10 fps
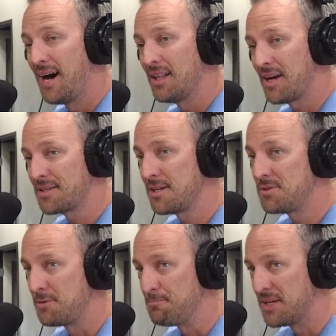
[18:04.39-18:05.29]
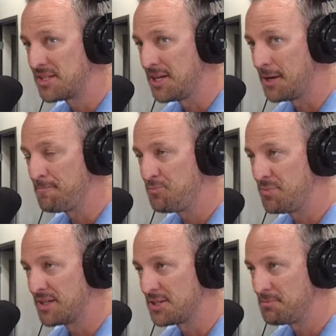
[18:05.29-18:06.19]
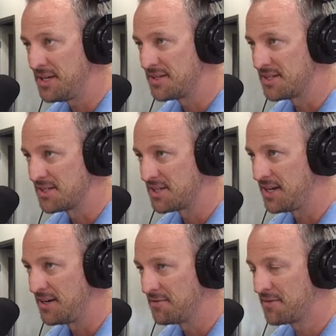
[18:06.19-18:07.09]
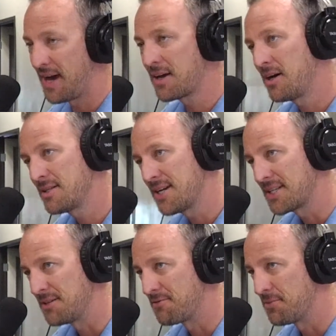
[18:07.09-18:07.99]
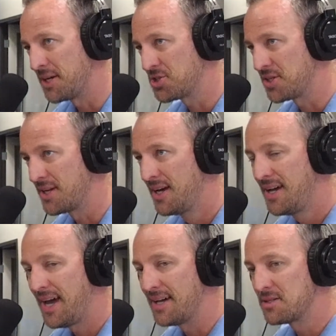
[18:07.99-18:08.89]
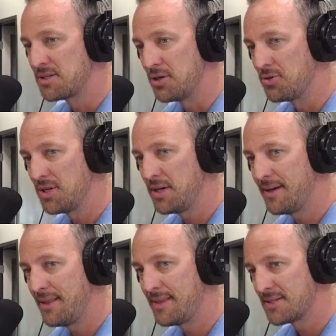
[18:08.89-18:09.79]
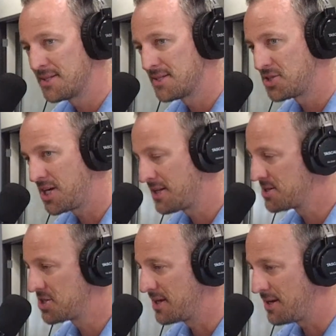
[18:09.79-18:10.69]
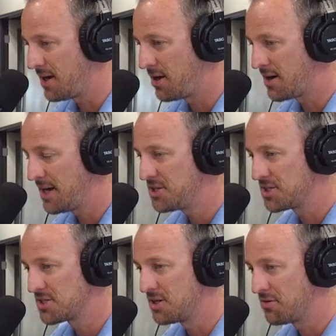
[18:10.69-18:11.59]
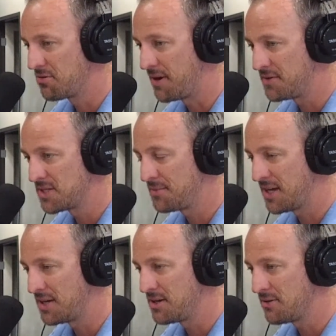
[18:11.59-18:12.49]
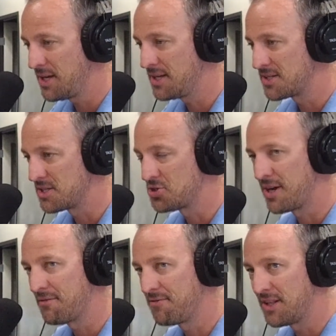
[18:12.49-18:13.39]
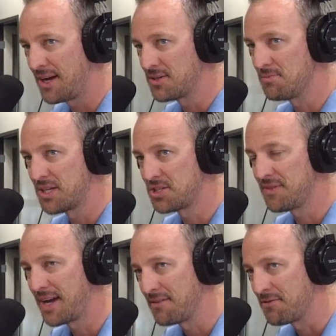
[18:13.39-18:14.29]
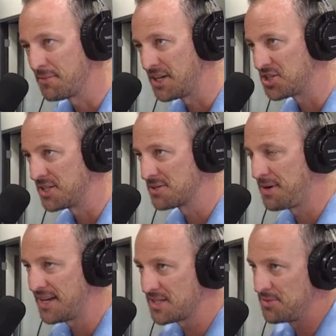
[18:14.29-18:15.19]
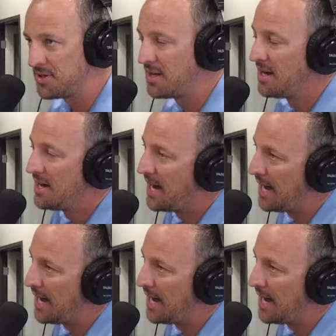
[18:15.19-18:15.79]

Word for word: Uh, a lot of times you're missing bits and pieces of that contact information. And so this is a challenge that our agents go through every time they get a new lead, is to try to fill out as much of that information as possible.